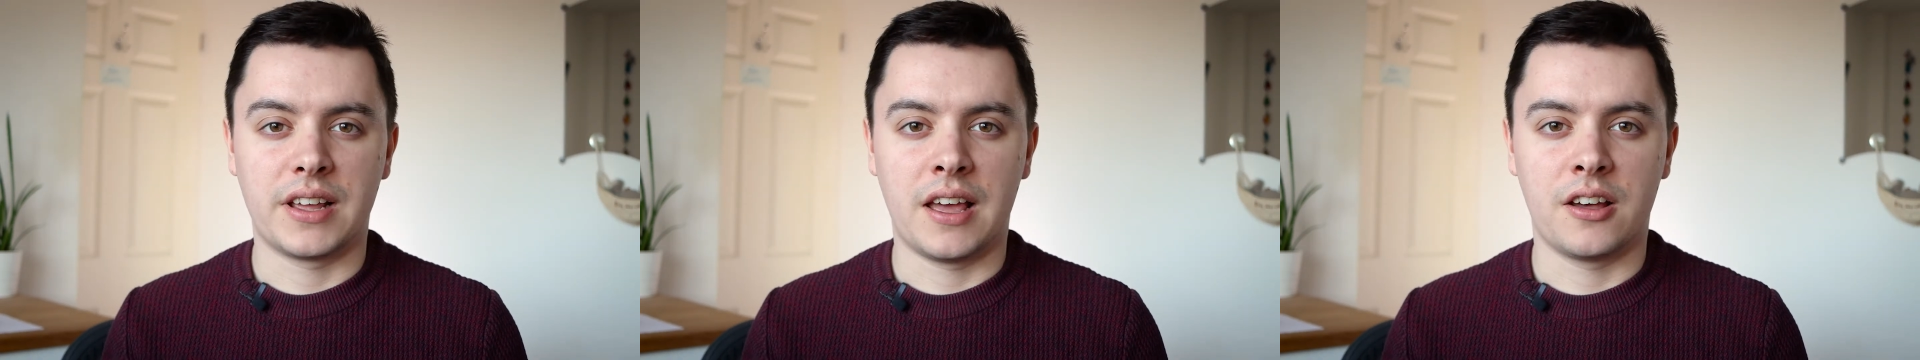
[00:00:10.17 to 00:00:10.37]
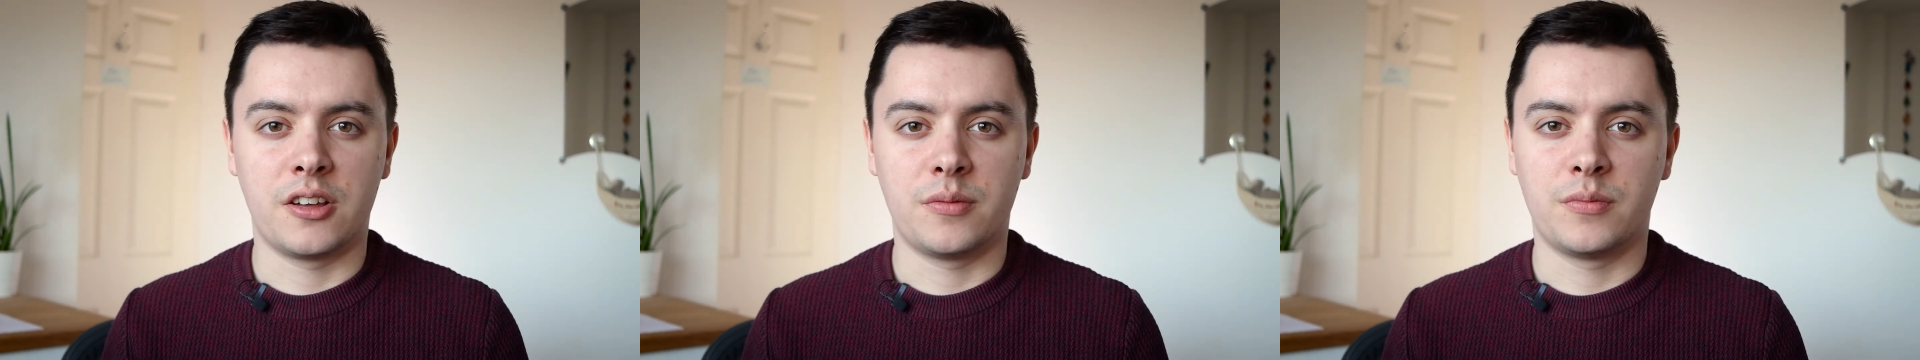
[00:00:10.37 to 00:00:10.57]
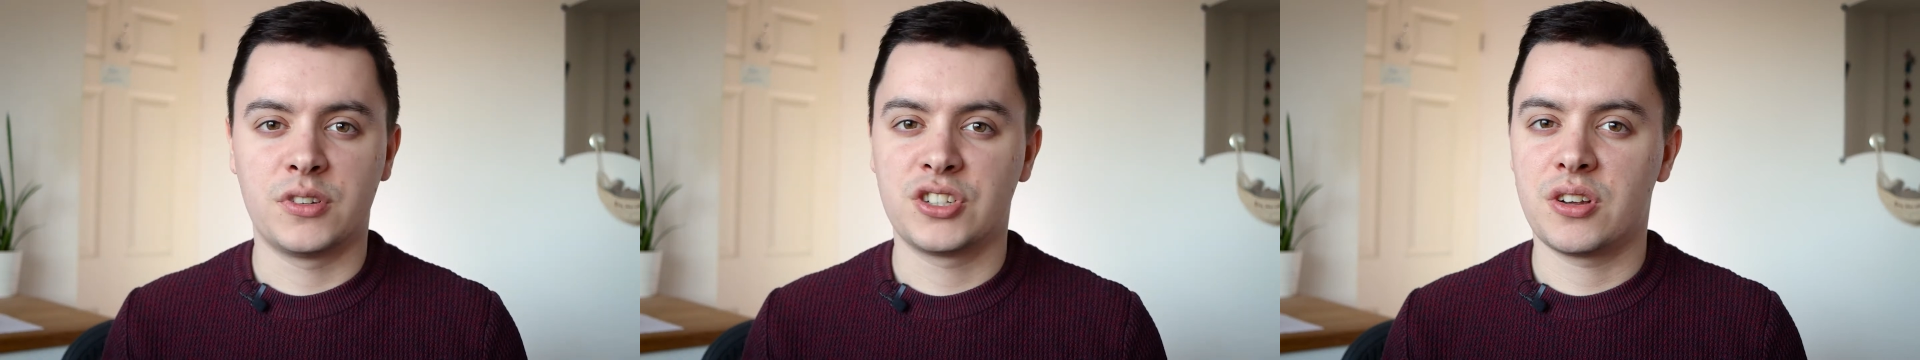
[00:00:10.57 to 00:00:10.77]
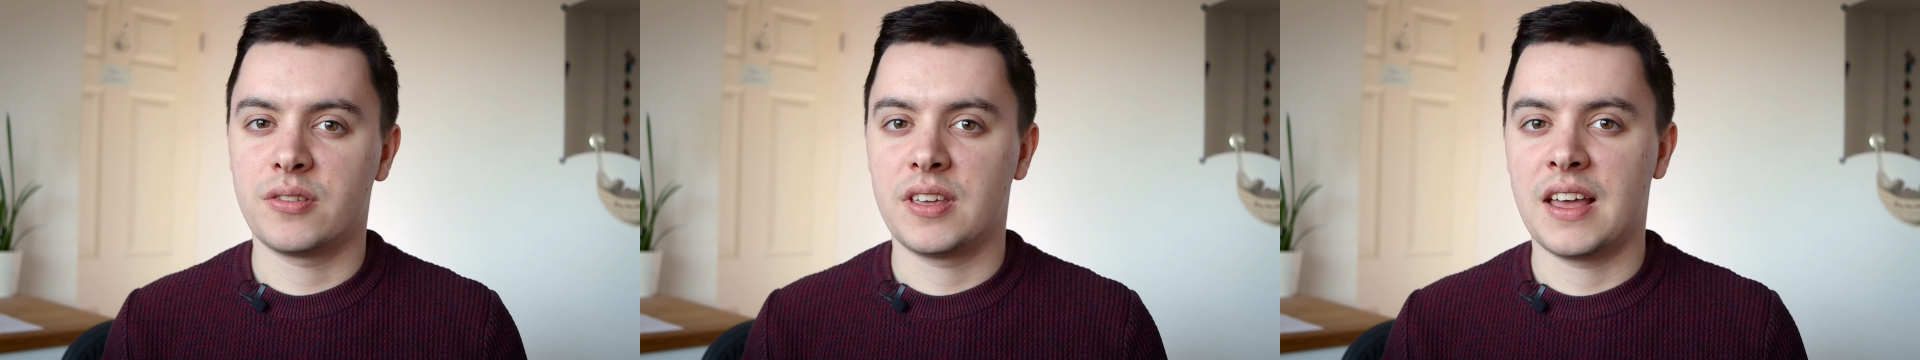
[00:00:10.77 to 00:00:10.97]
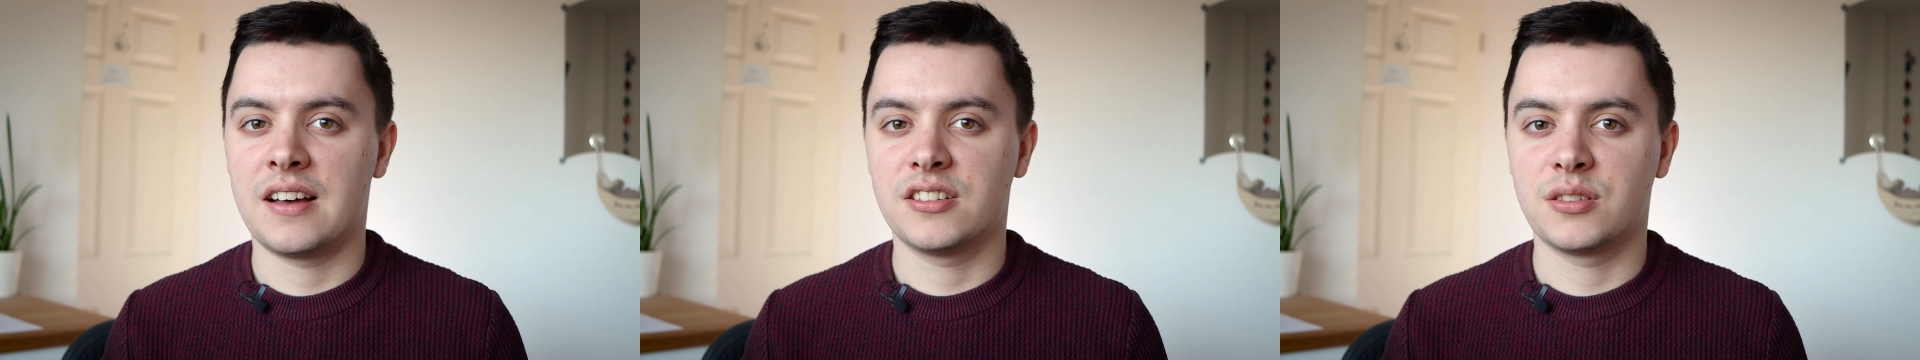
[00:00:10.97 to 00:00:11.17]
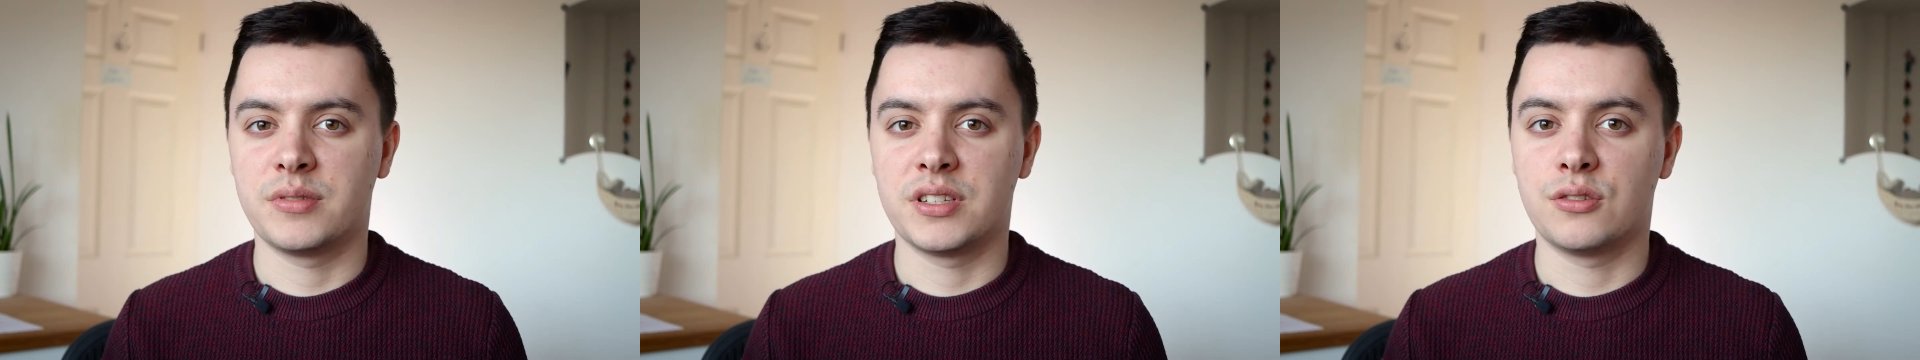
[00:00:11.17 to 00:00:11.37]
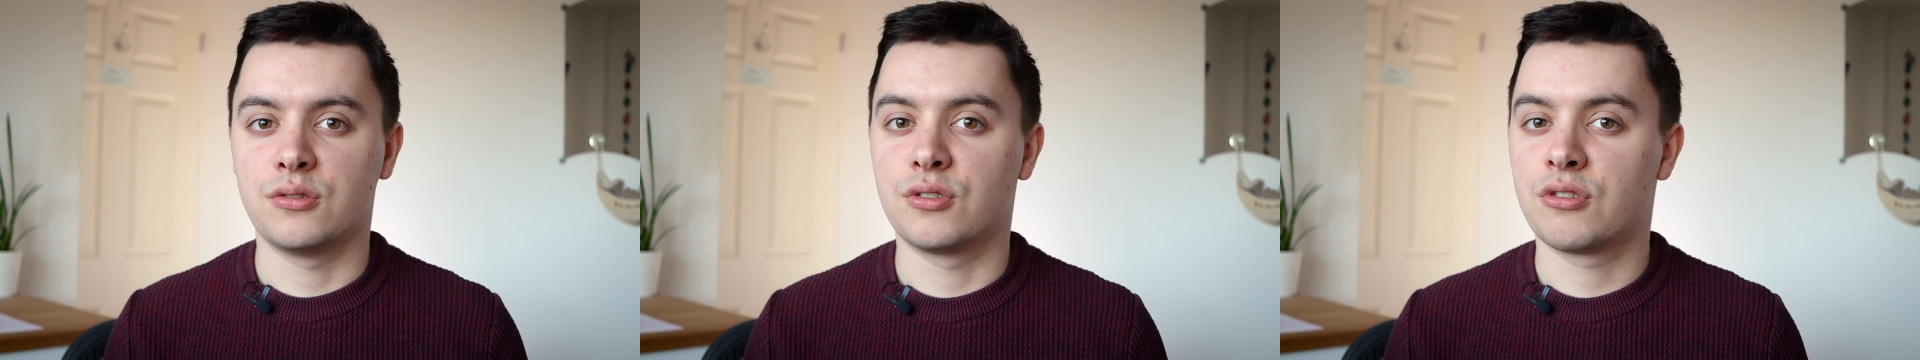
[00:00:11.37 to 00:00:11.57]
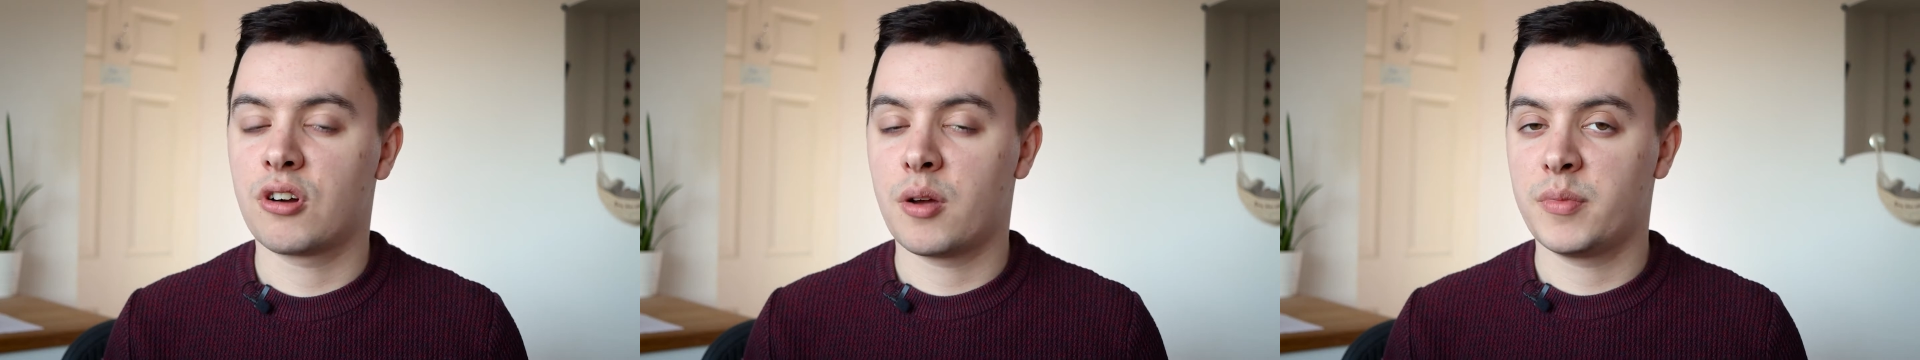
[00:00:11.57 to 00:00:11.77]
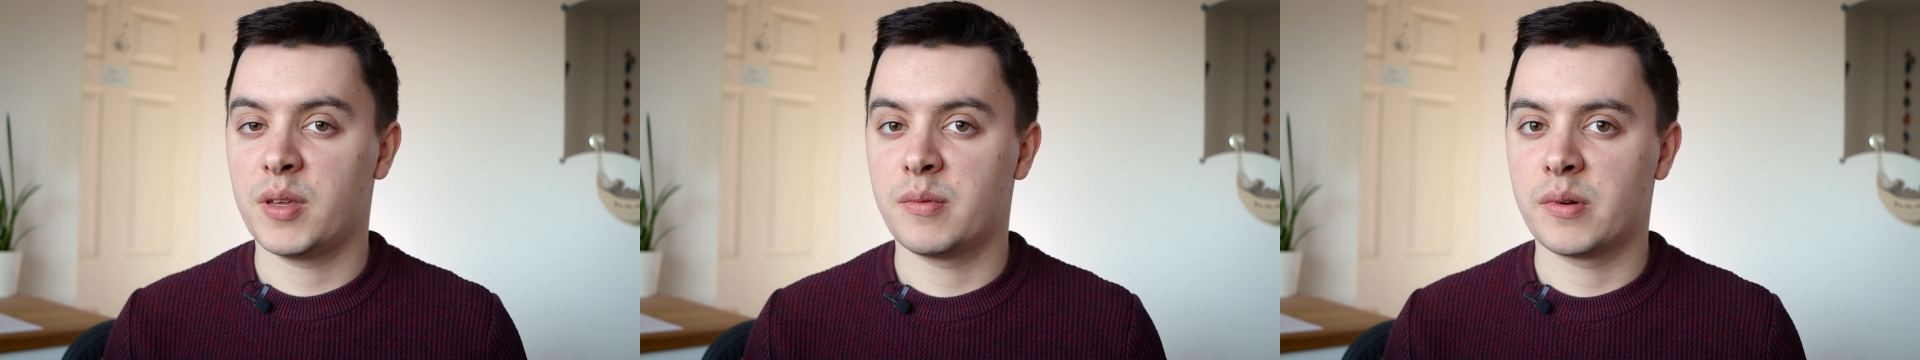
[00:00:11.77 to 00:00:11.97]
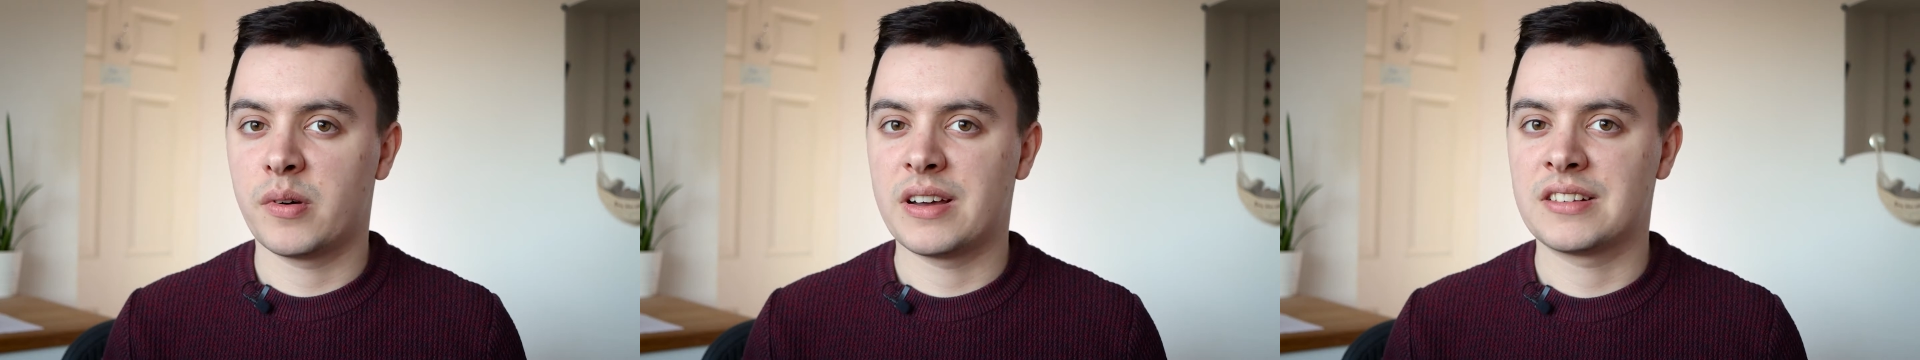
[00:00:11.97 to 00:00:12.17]
Home showing you how to install
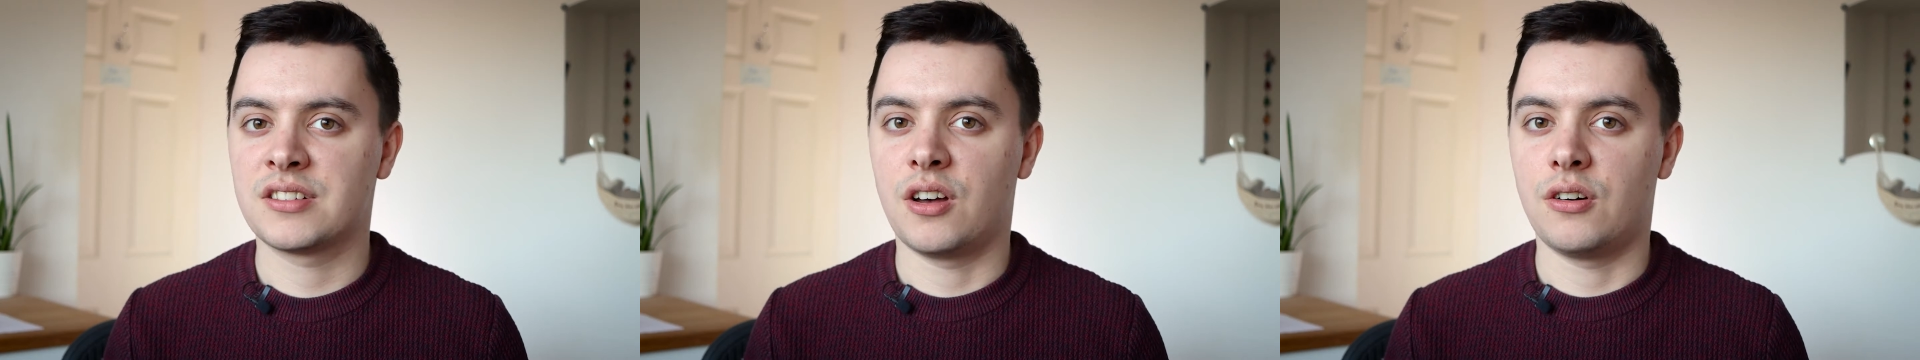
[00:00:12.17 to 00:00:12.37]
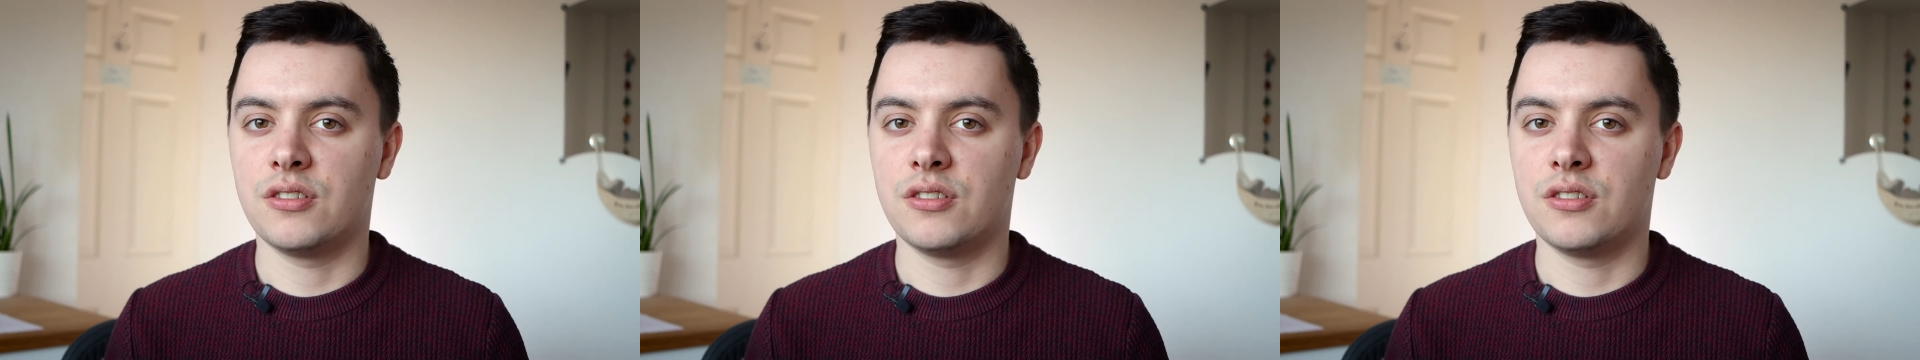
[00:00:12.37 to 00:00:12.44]
Chromium OS